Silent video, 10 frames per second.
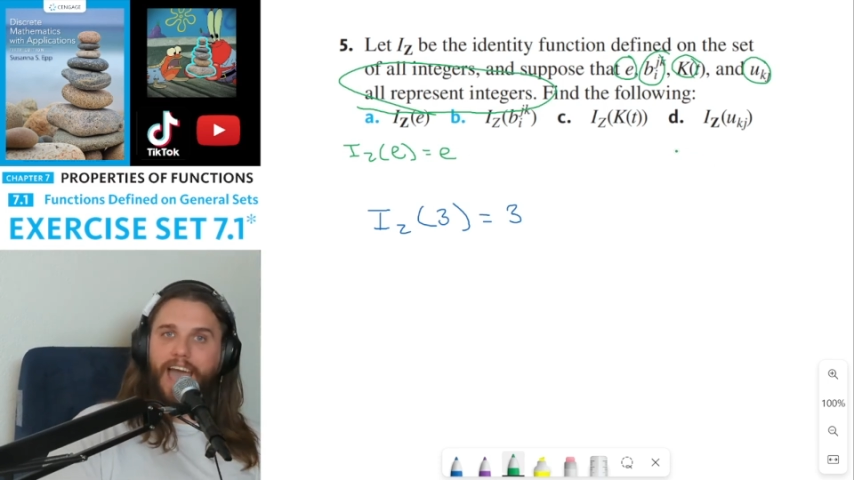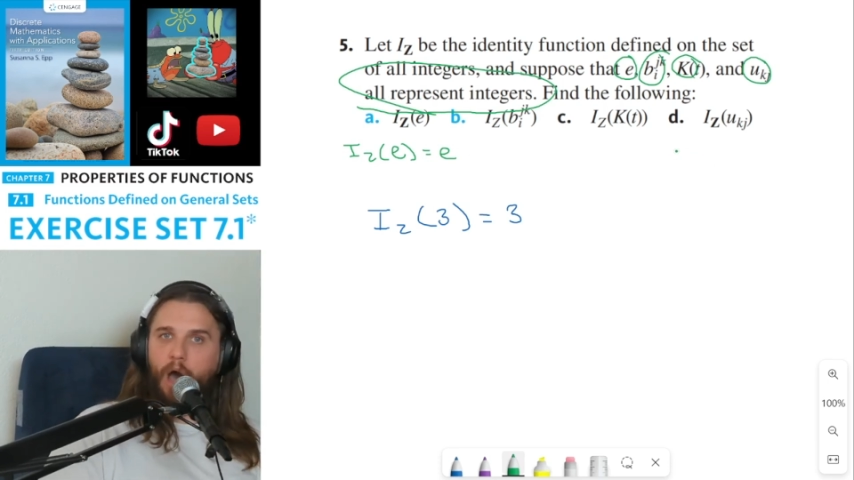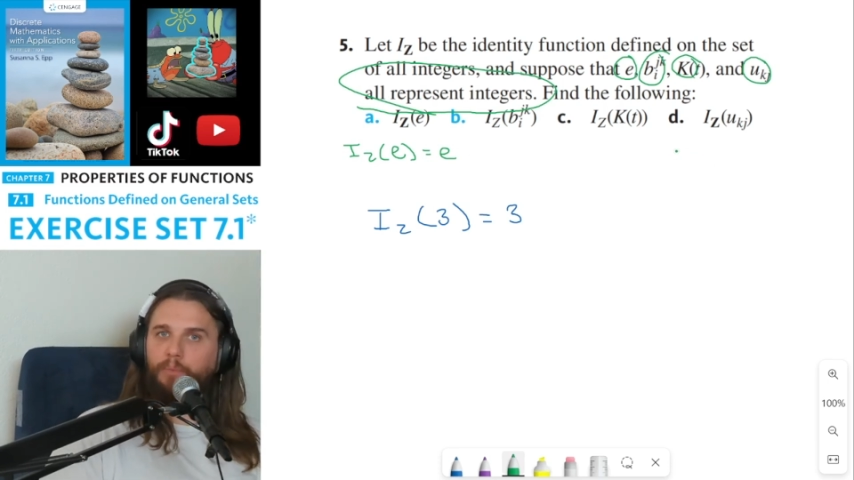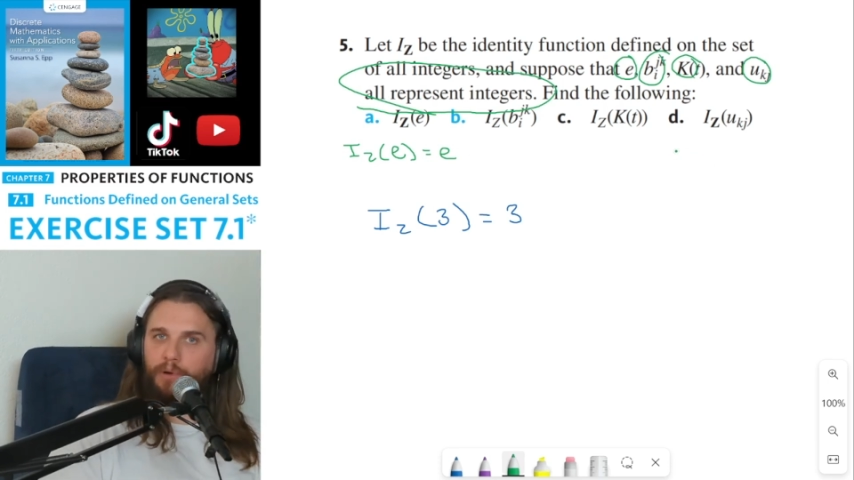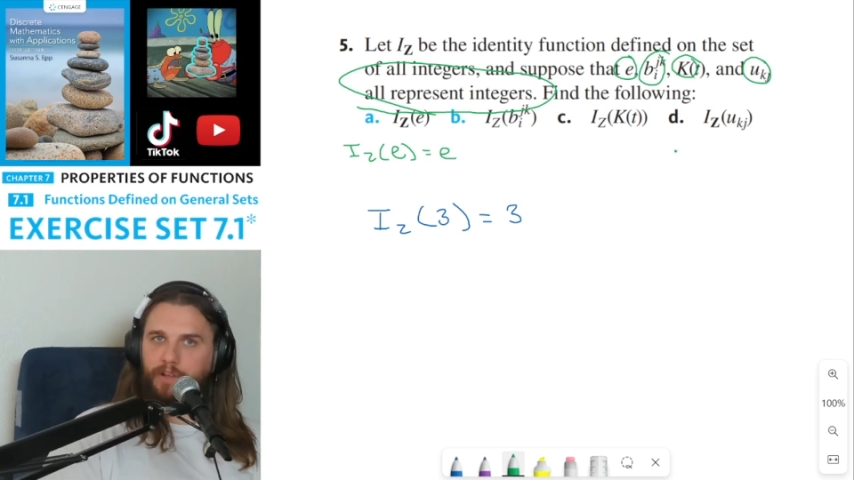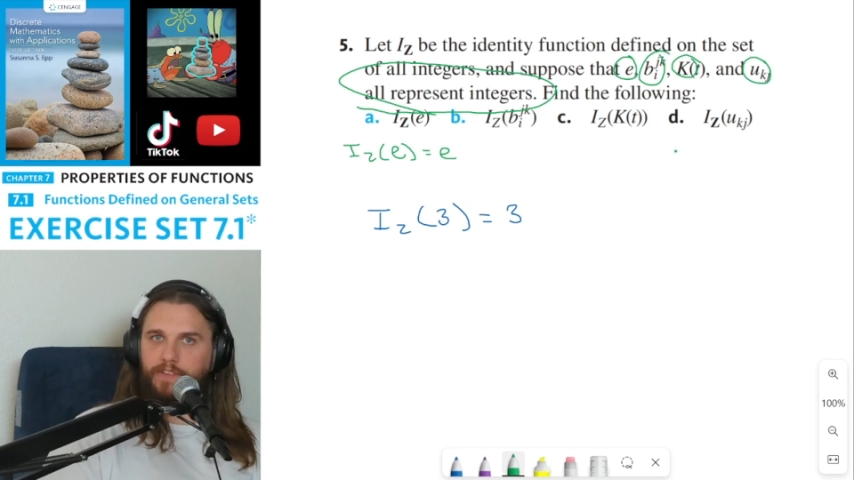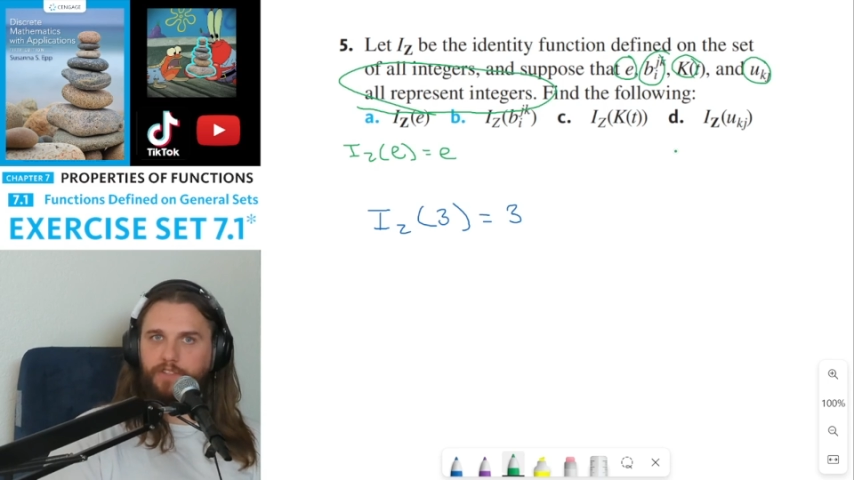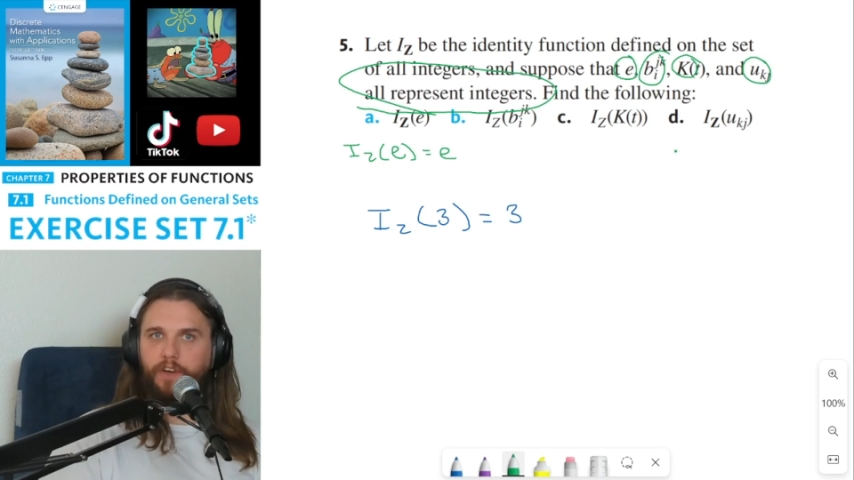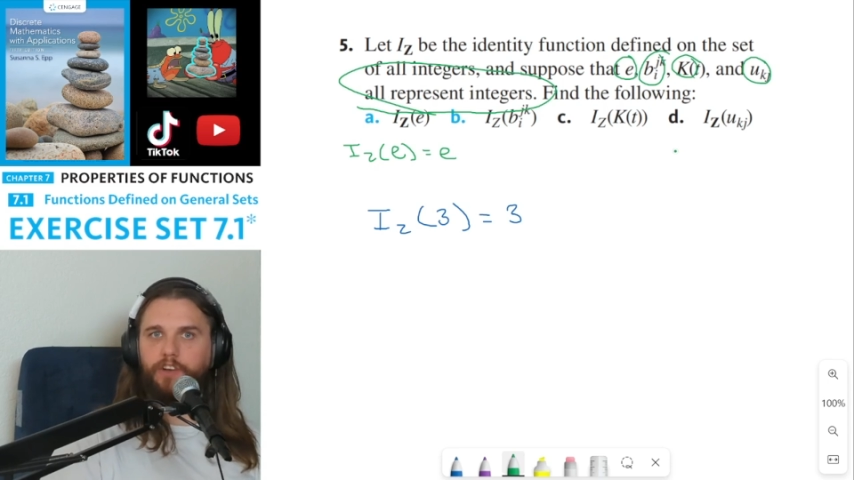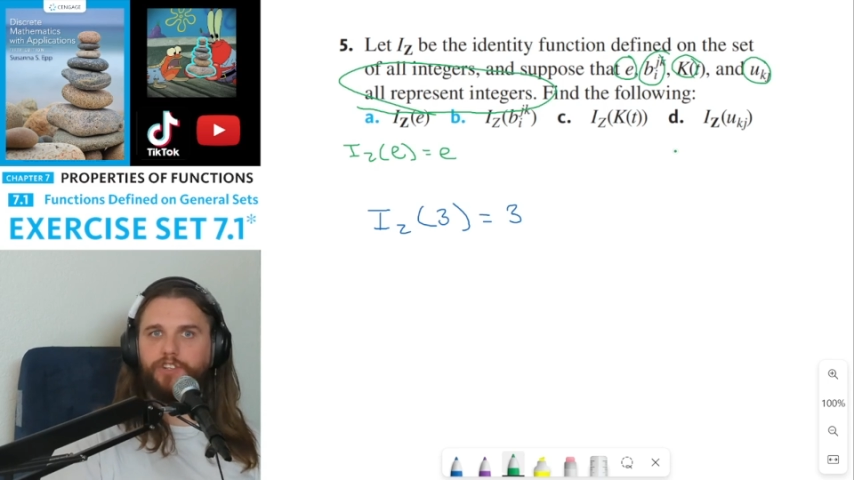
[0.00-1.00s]
output of this
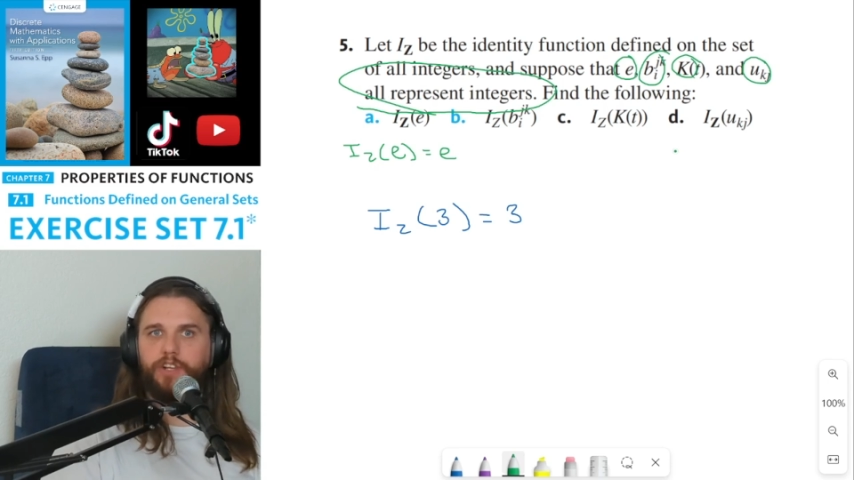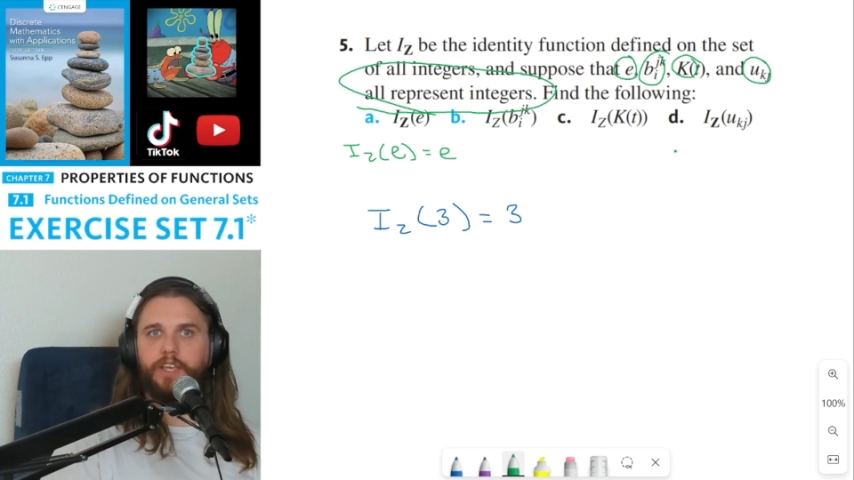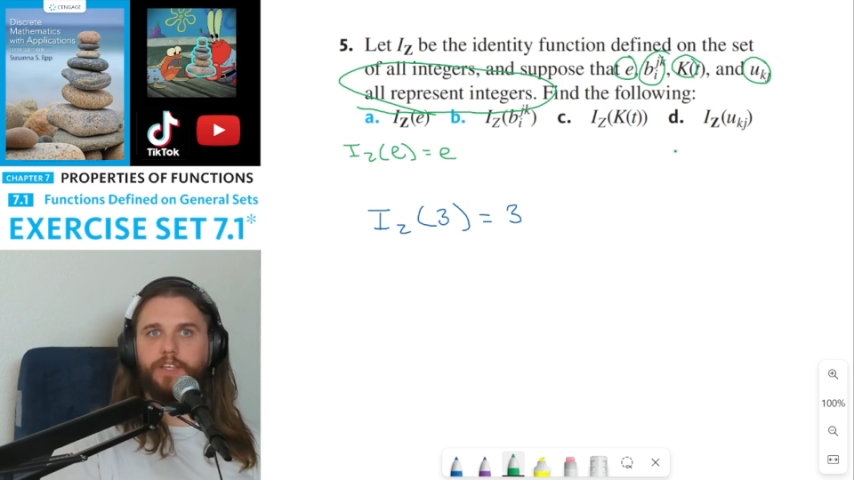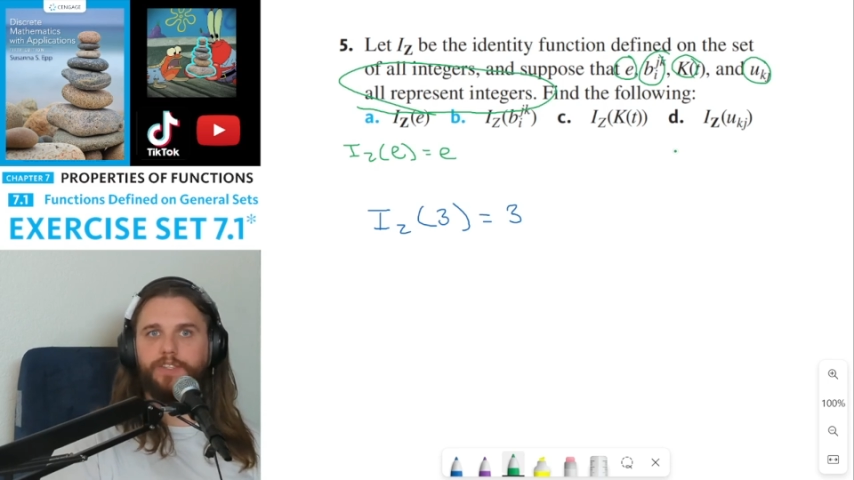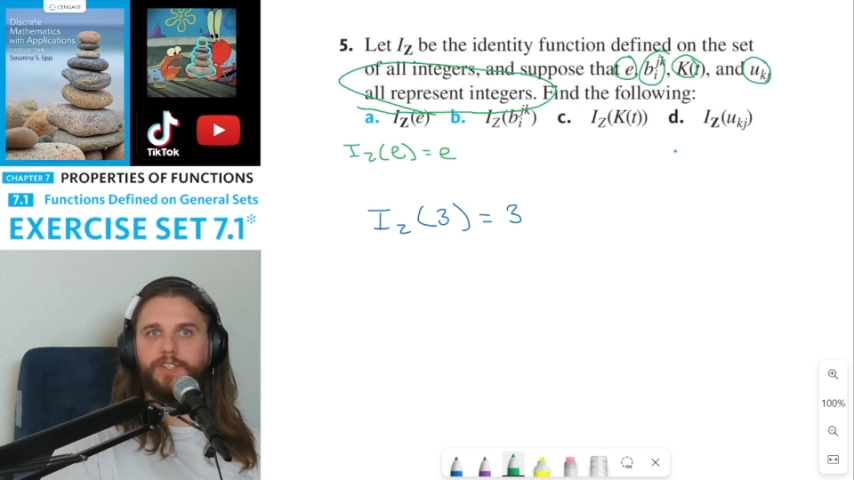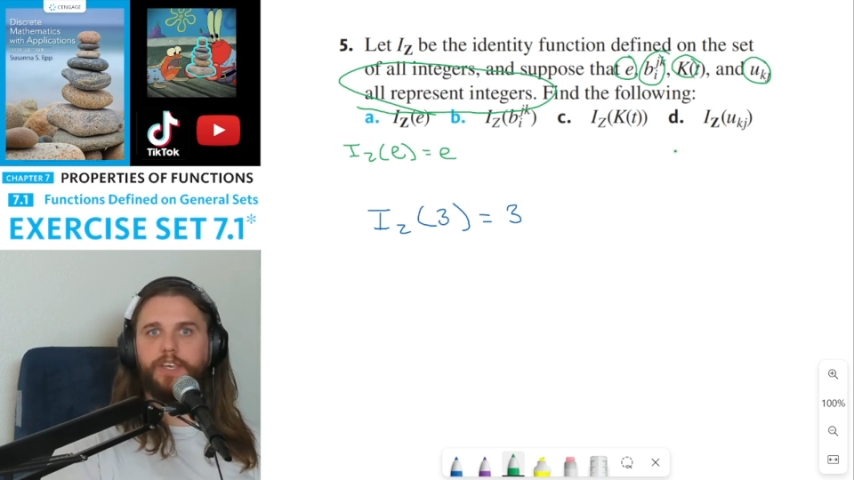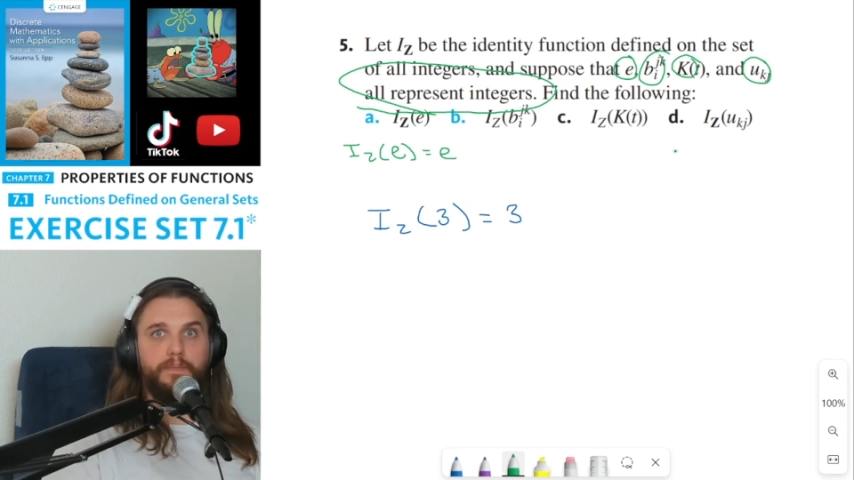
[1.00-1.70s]
function is